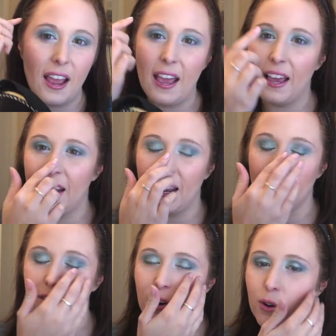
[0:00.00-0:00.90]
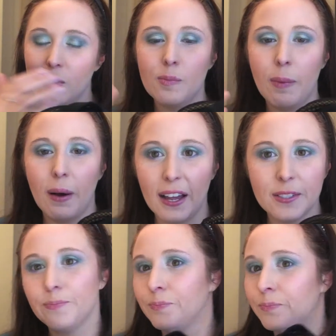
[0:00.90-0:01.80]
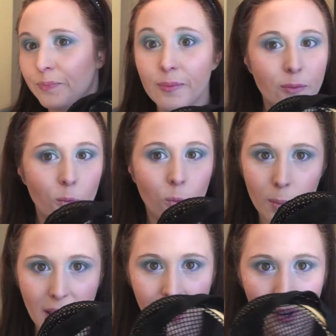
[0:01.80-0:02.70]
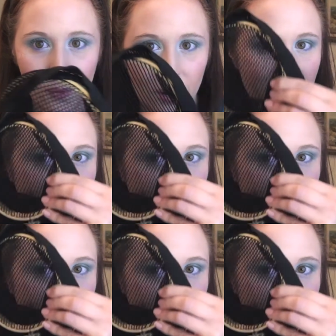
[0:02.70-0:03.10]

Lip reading: head and your nose, but we're making it work,